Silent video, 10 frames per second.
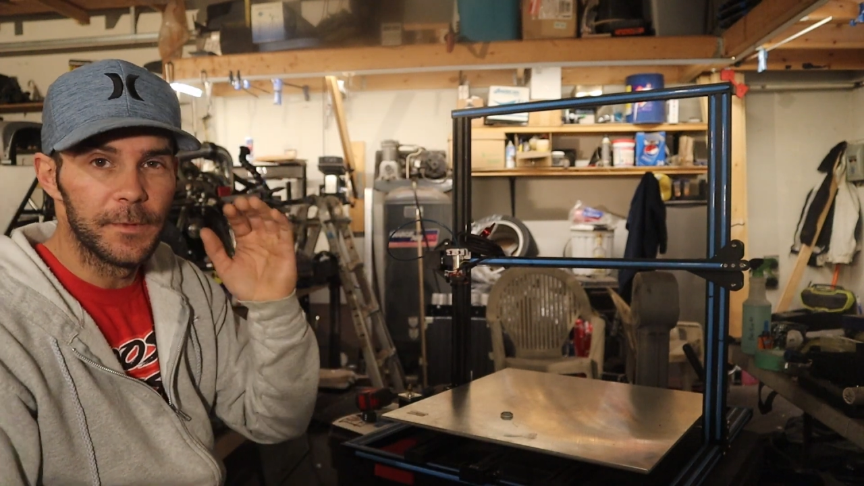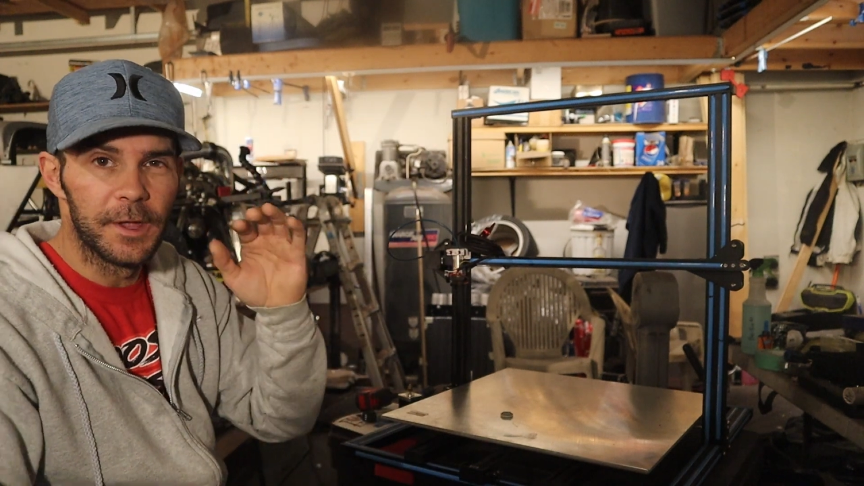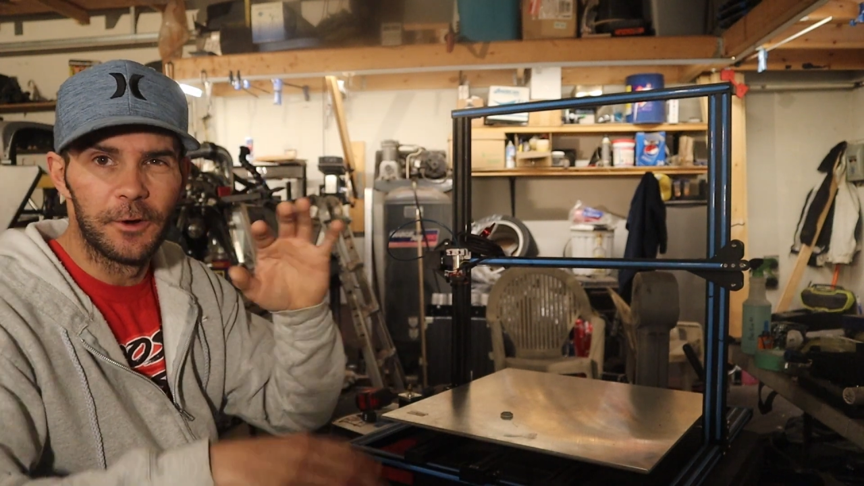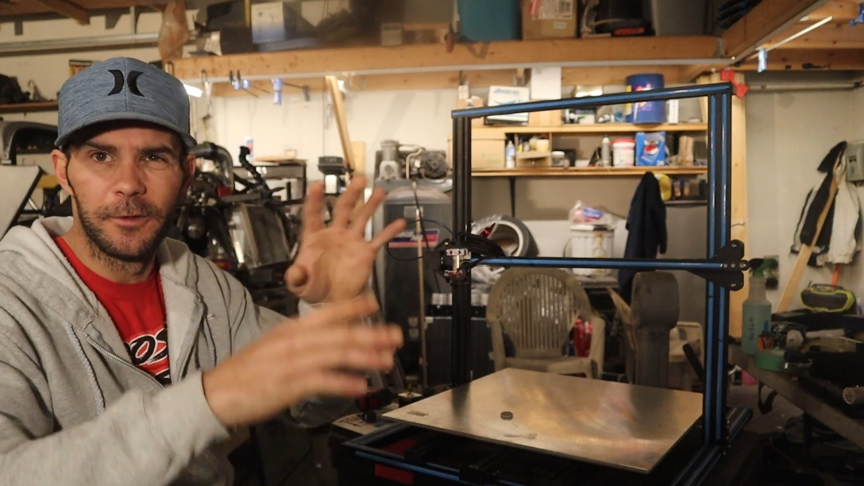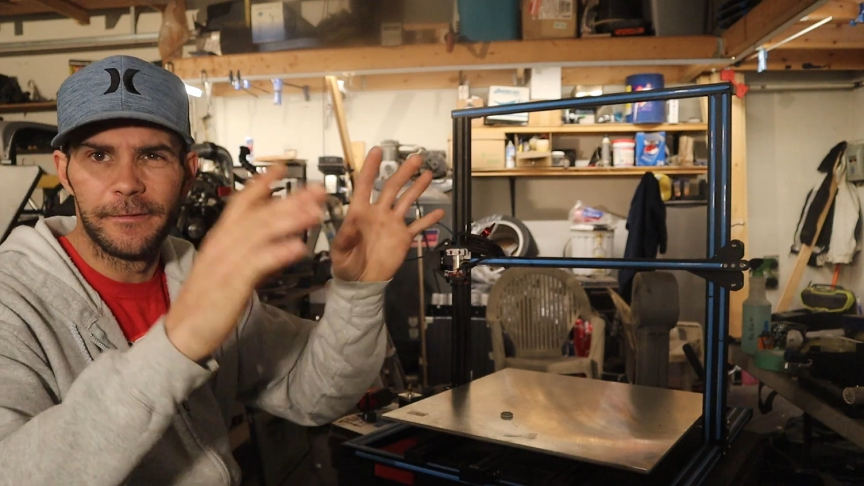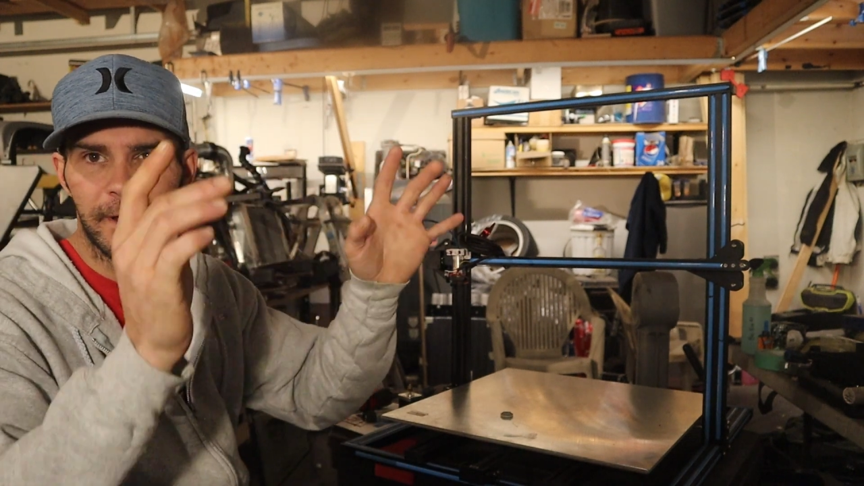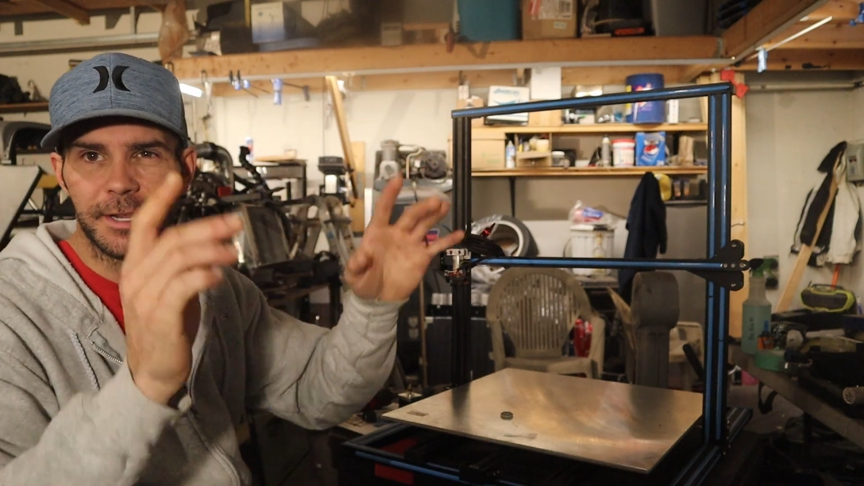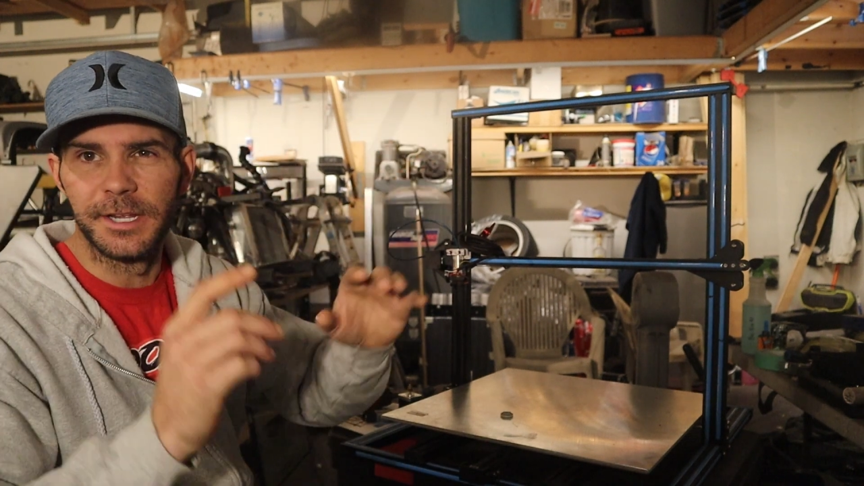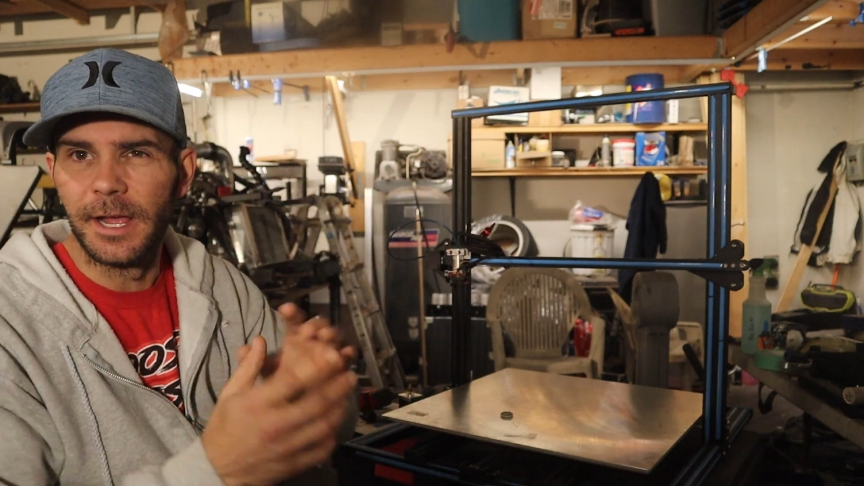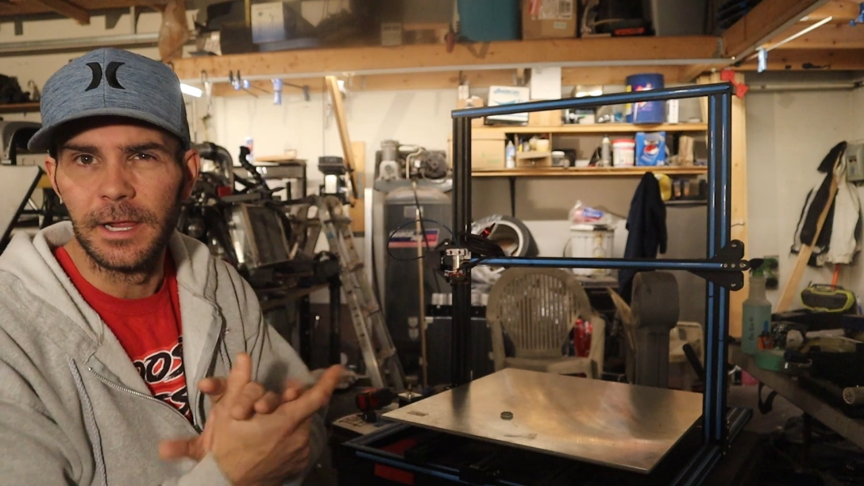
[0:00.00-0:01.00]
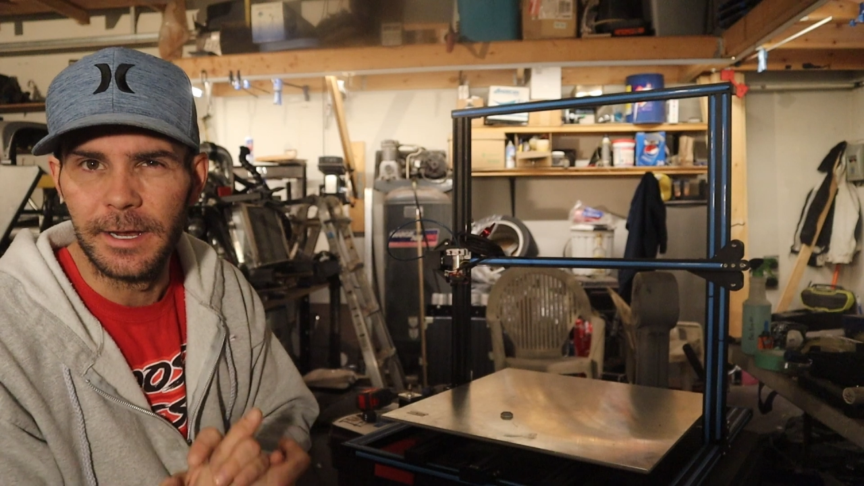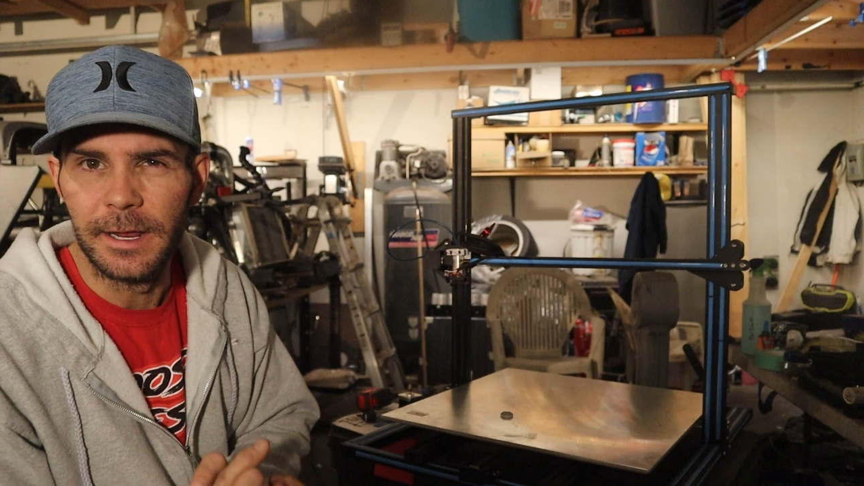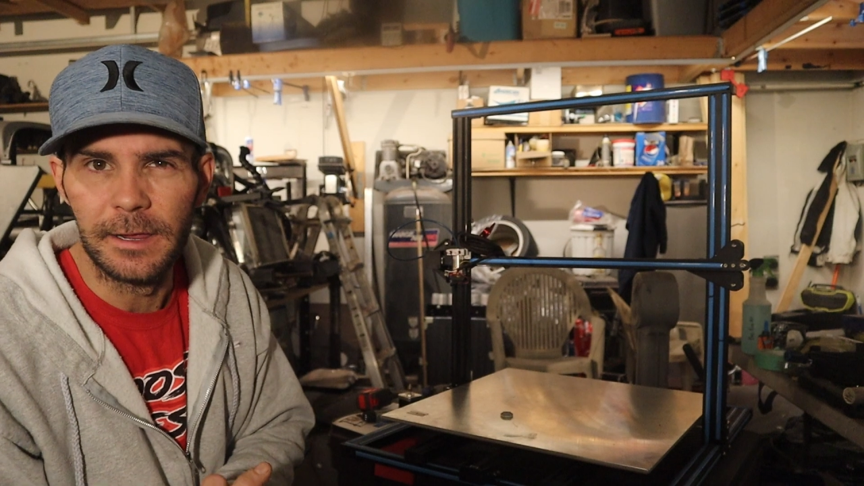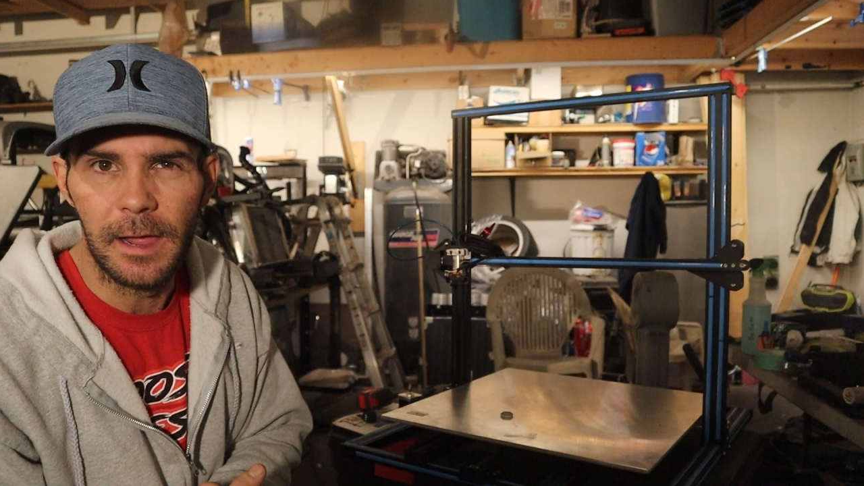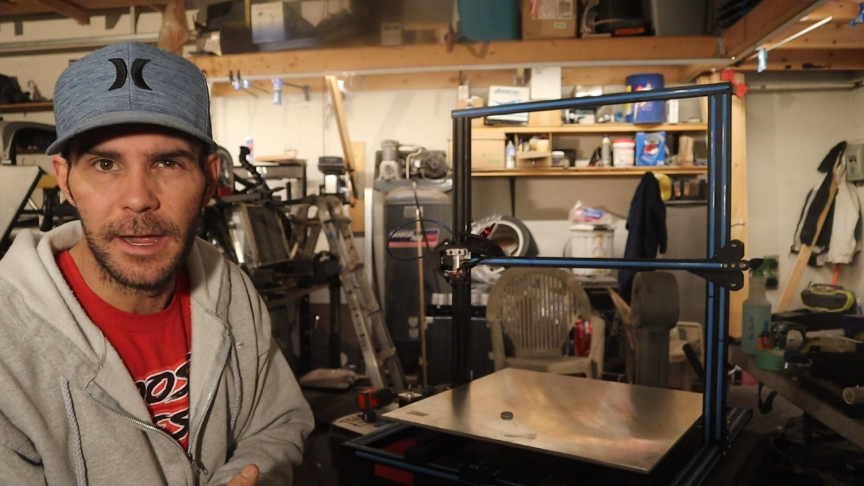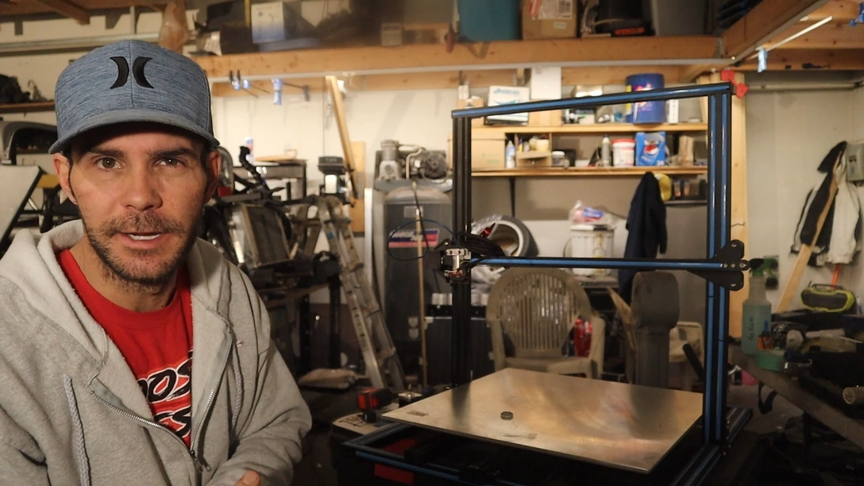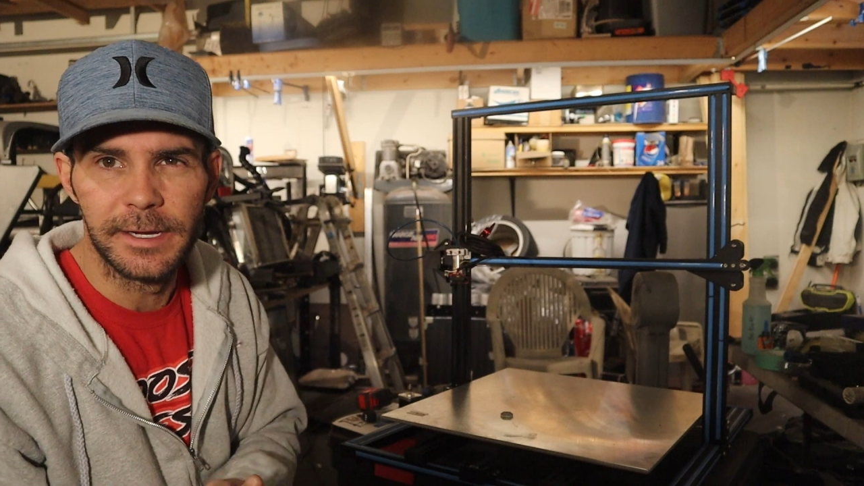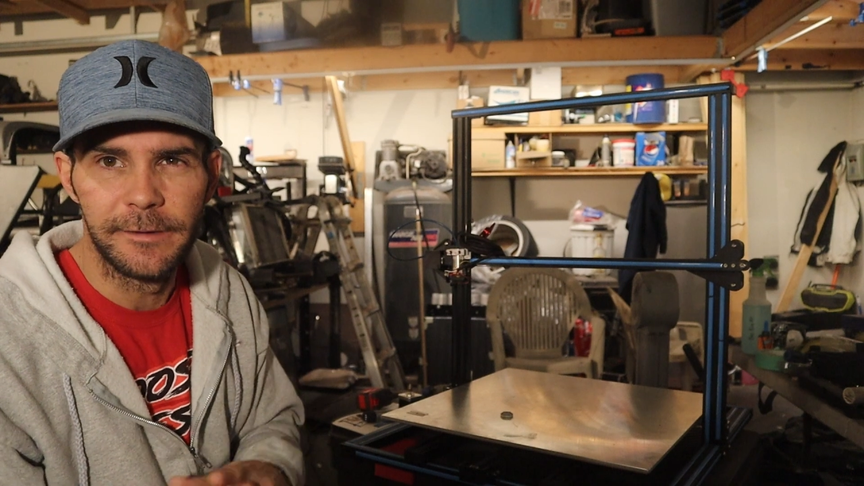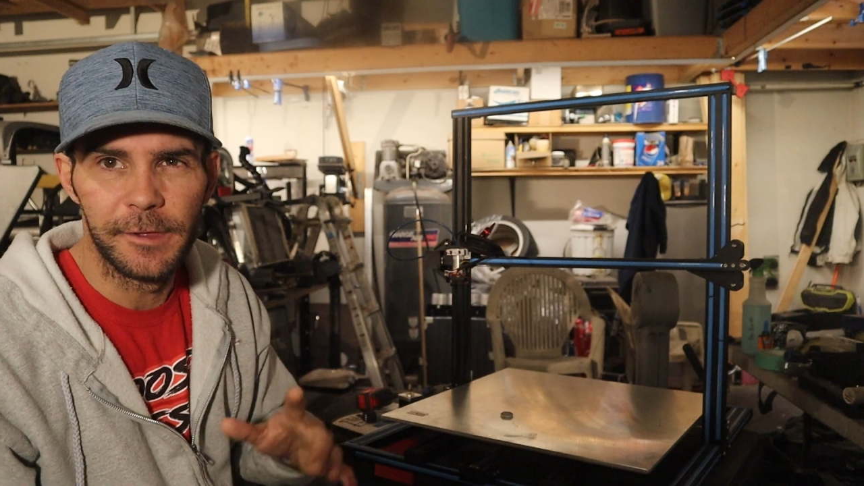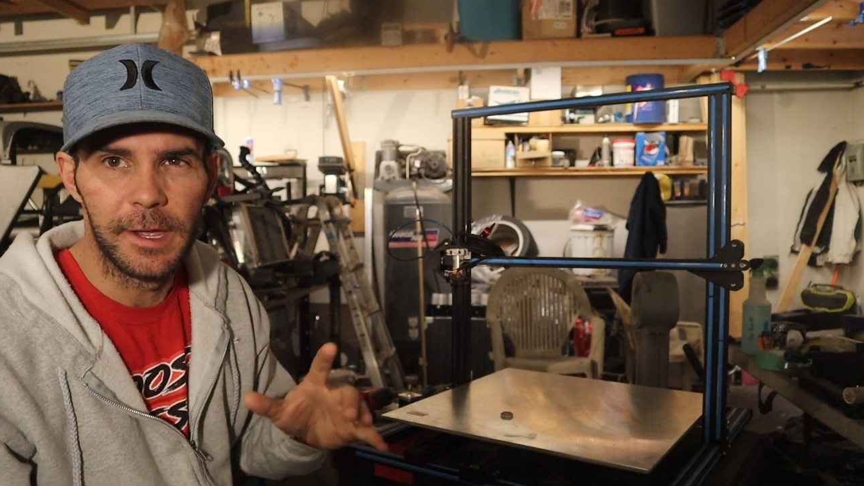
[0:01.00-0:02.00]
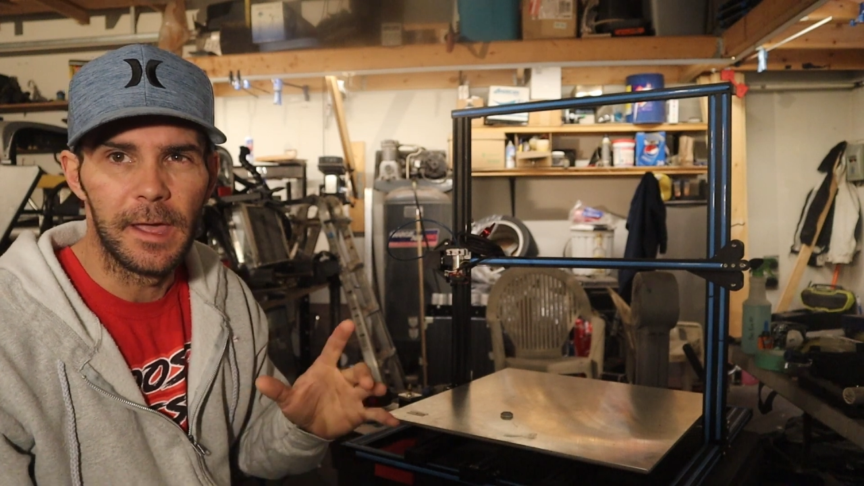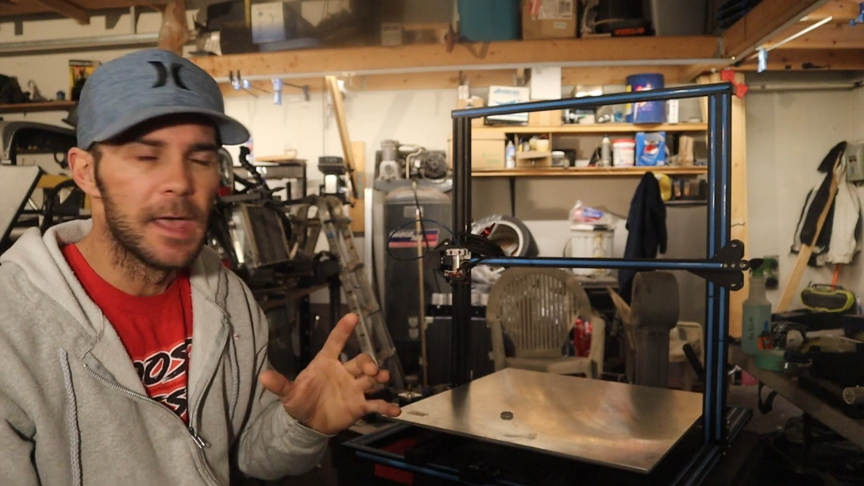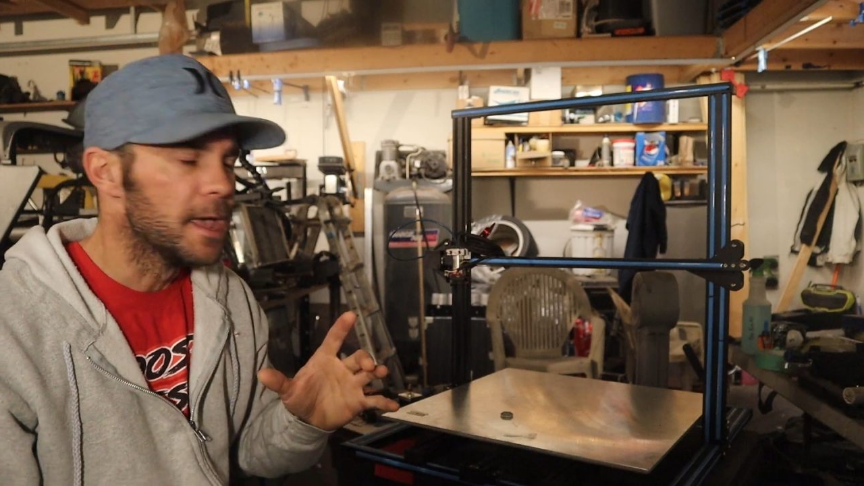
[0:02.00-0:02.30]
you know, the fancy LED lights and everything.